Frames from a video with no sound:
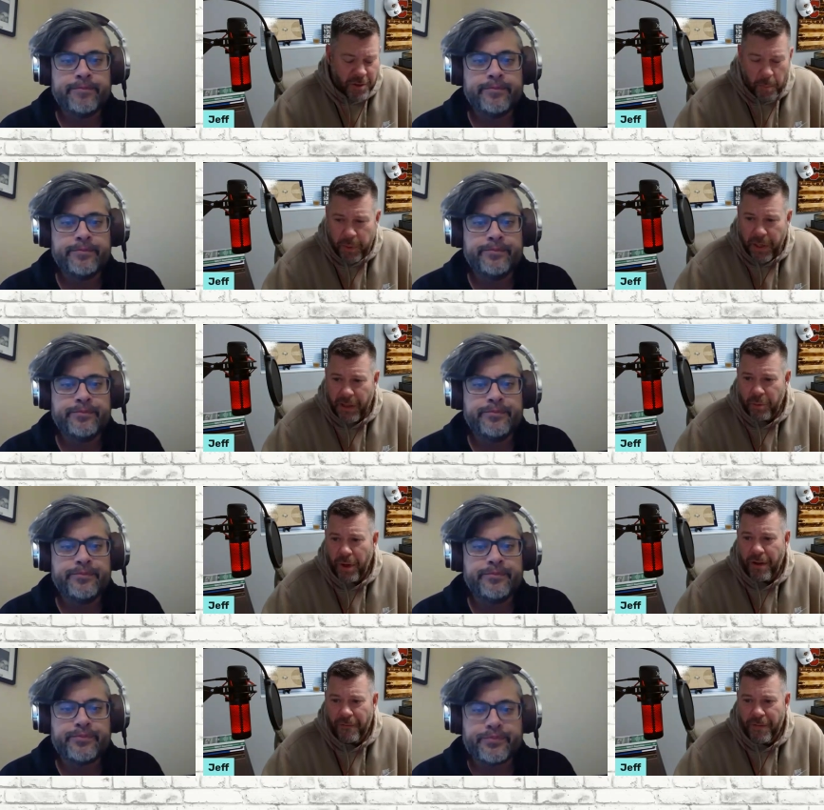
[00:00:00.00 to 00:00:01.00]
Speaker 1: there's a
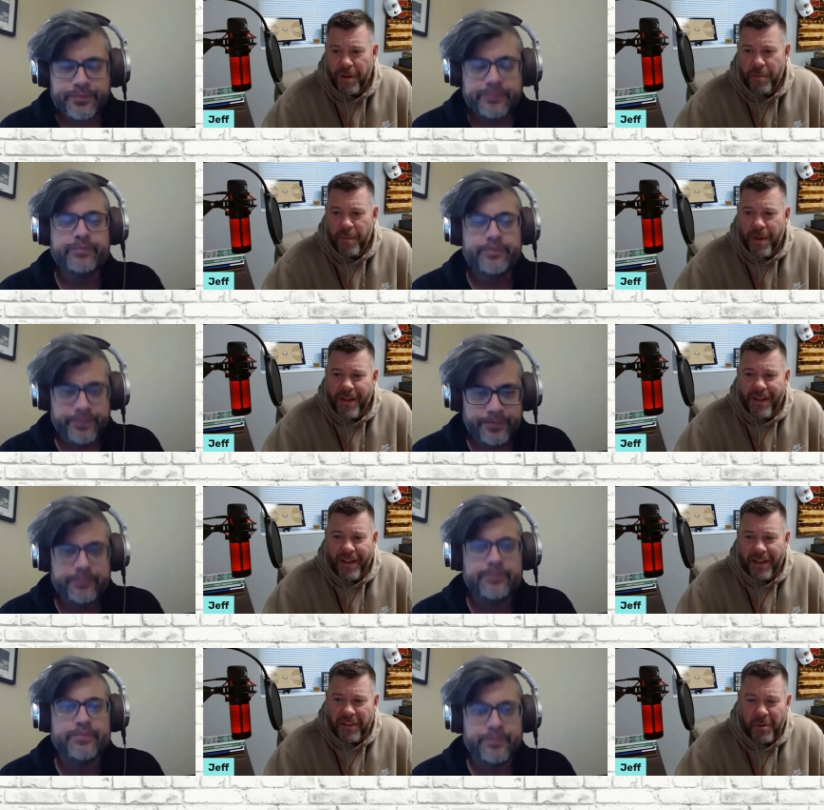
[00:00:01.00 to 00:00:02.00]
plethora of them
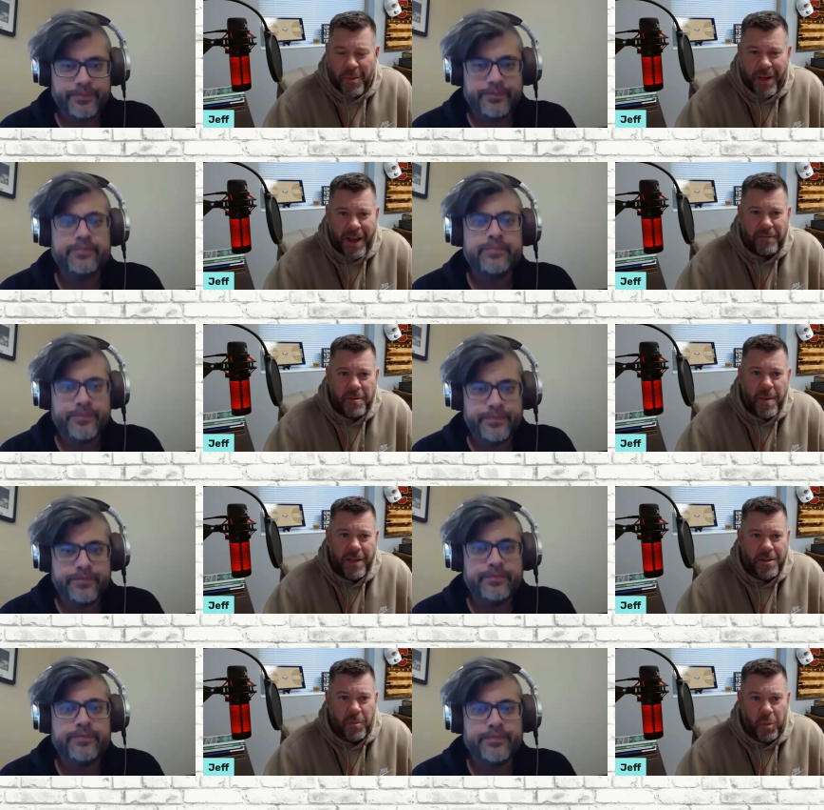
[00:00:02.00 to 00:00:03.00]
uh, that we have to
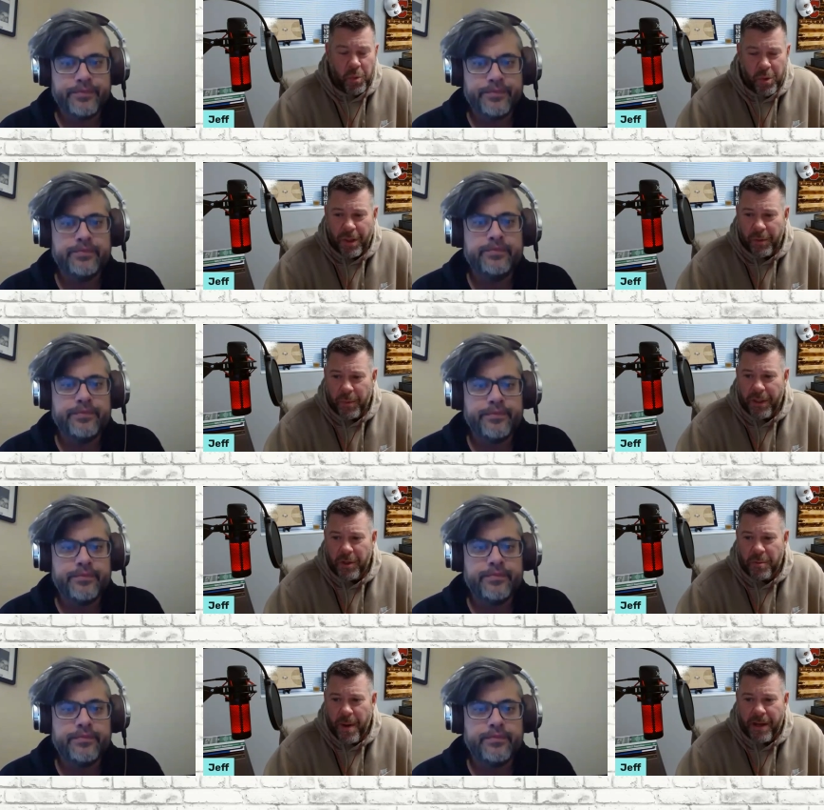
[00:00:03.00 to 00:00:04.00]
make some really,
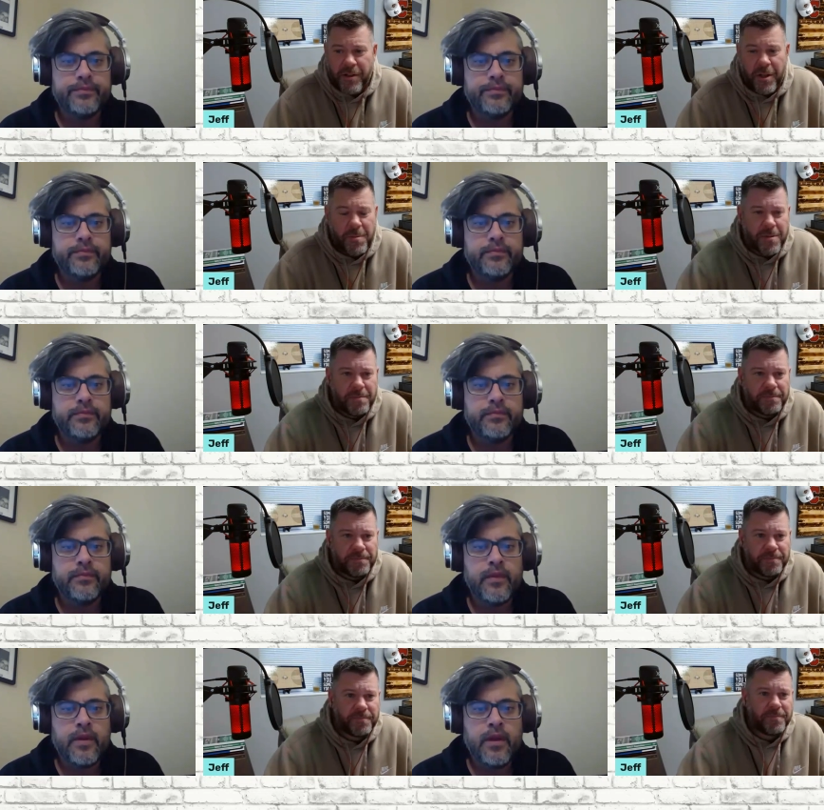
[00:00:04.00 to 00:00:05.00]
really good matchups.
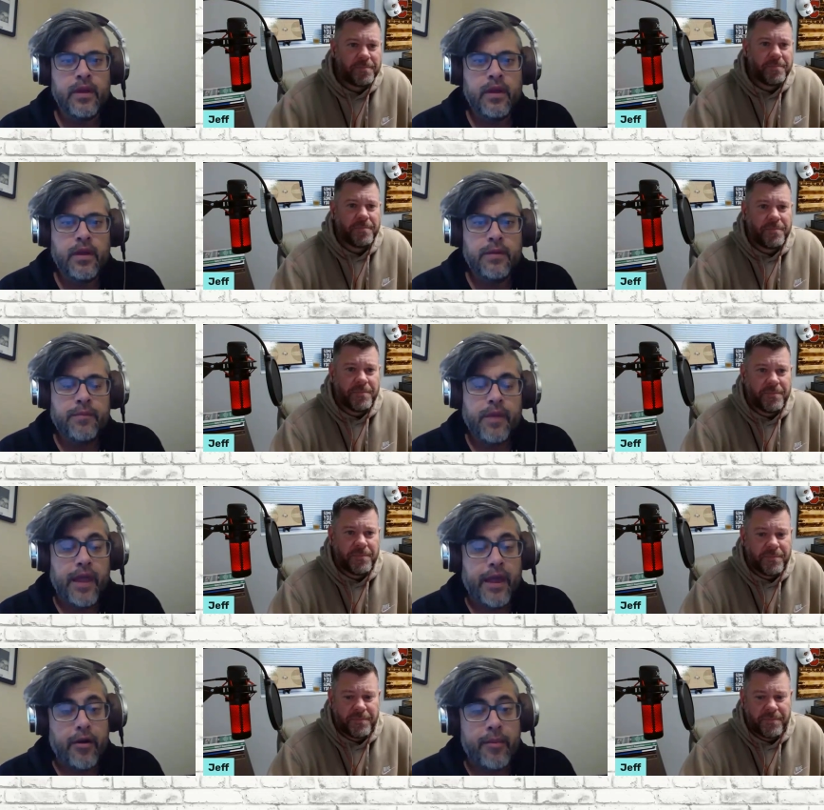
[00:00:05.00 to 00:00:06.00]

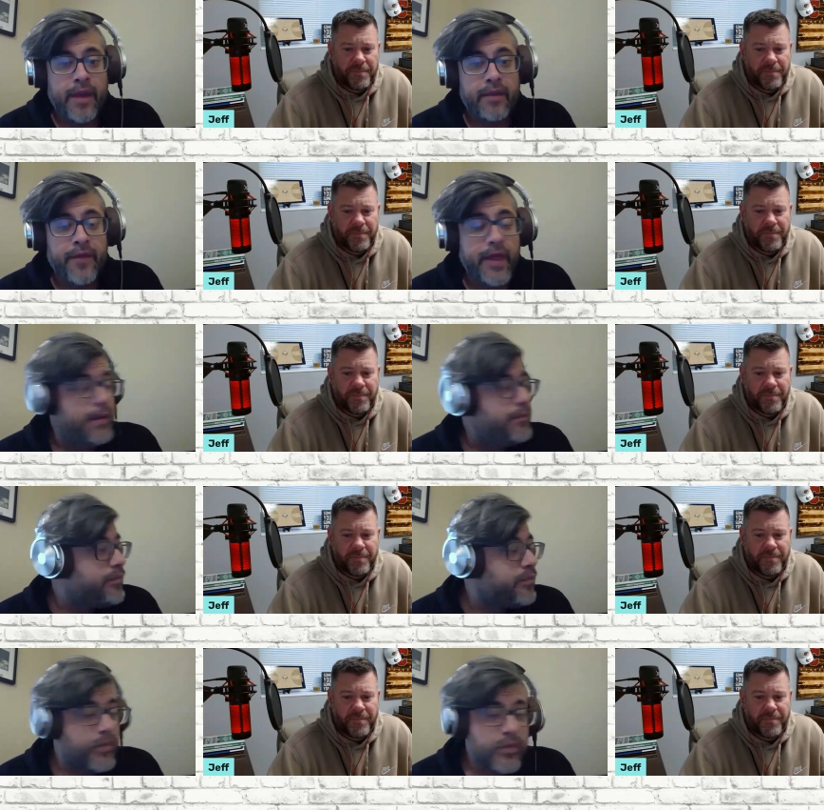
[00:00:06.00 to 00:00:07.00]
Speaker 2: And our main event,
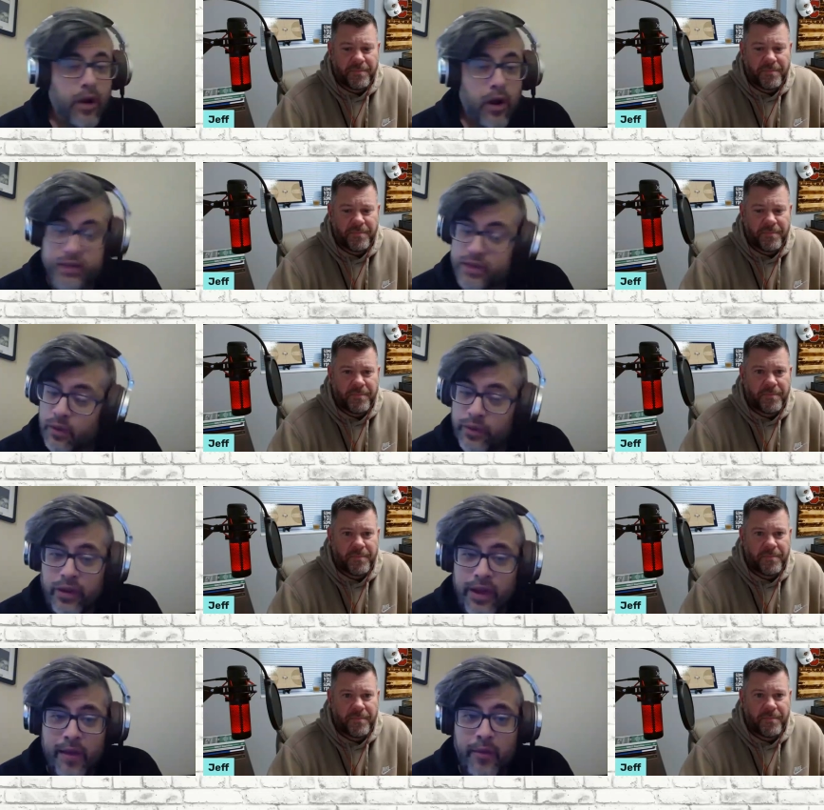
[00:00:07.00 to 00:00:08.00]
also in
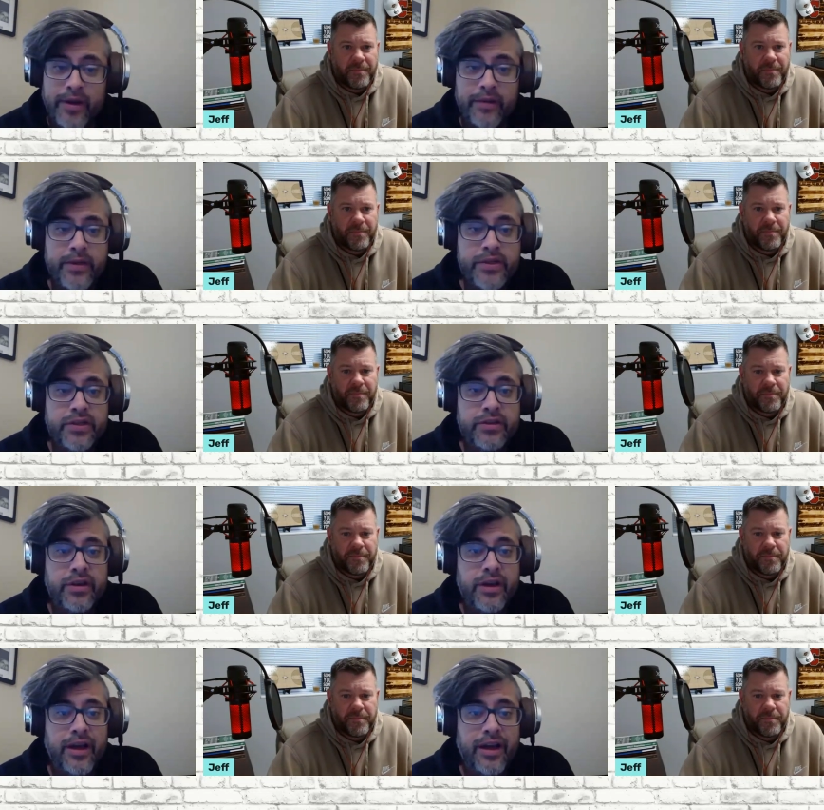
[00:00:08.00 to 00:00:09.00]
the lightweight division,
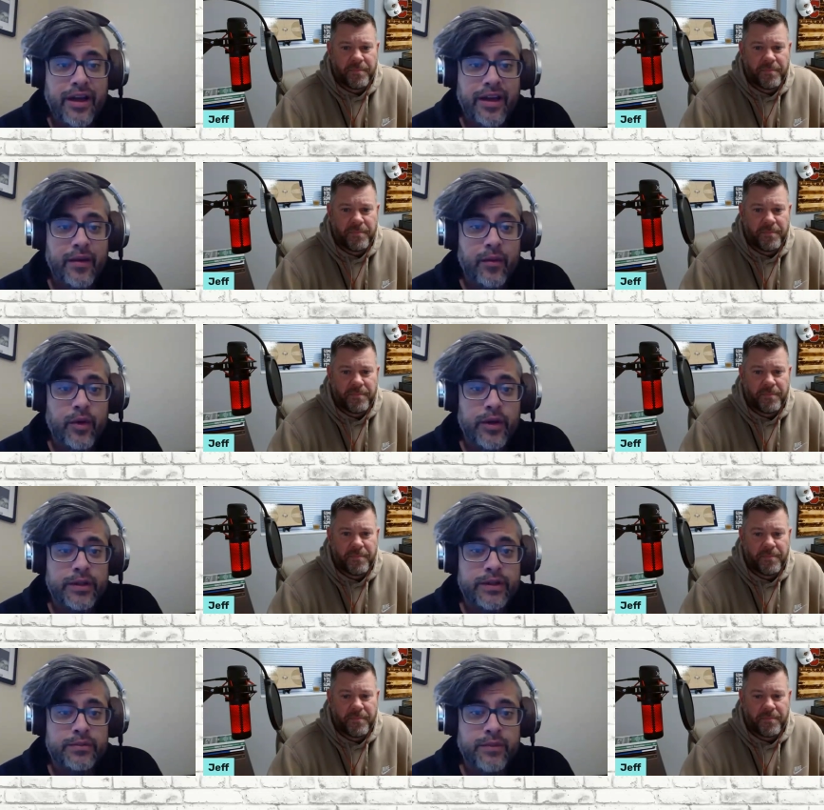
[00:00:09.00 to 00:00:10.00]
uh, it
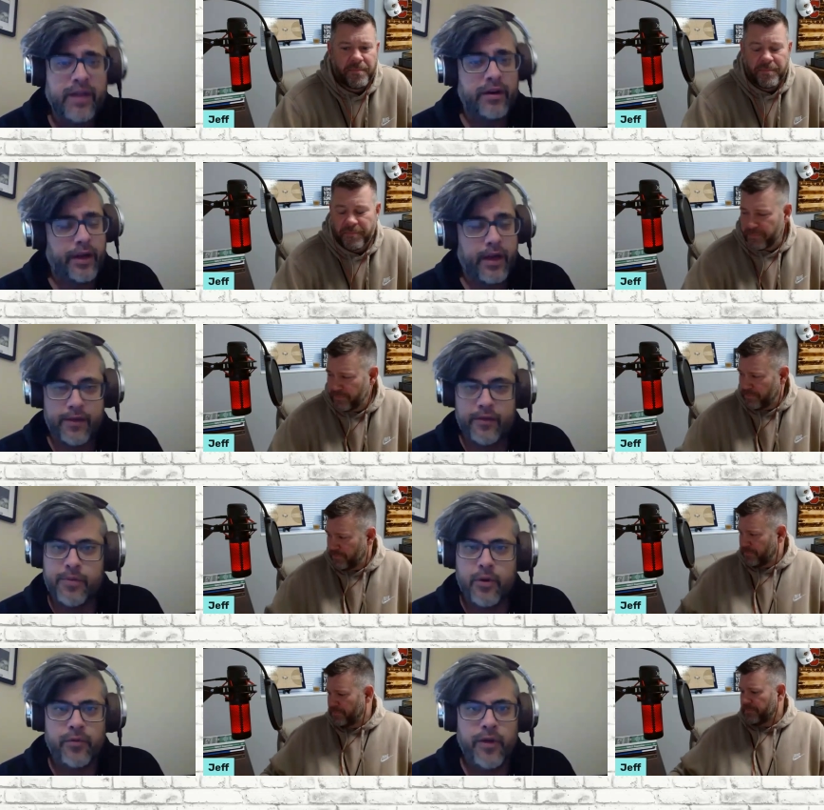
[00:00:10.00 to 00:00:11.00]
was, man, like
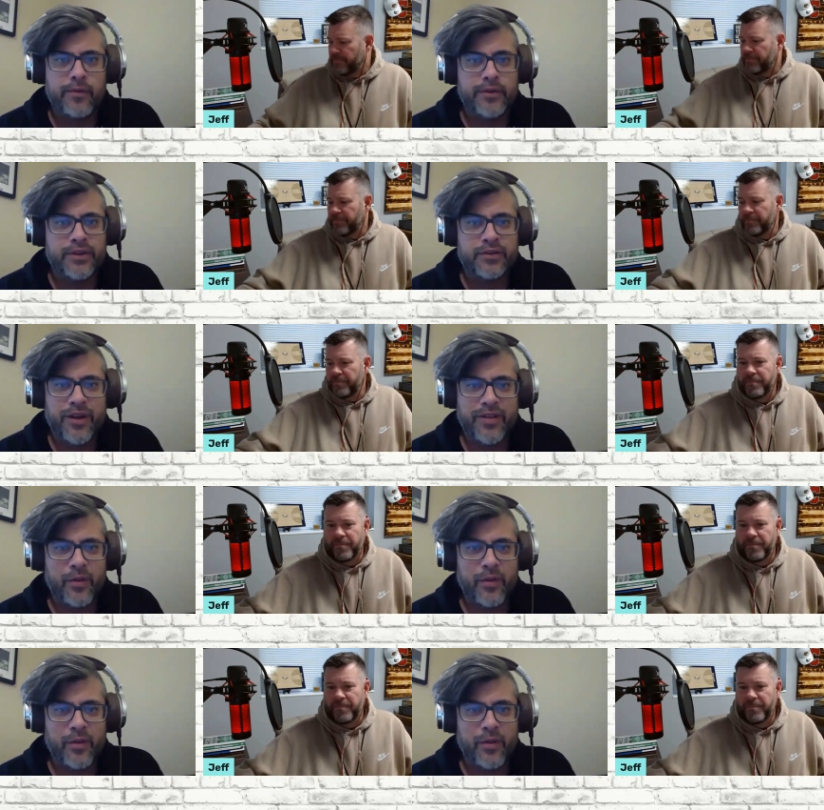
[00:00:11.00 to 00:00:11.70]
every pro fight was just right in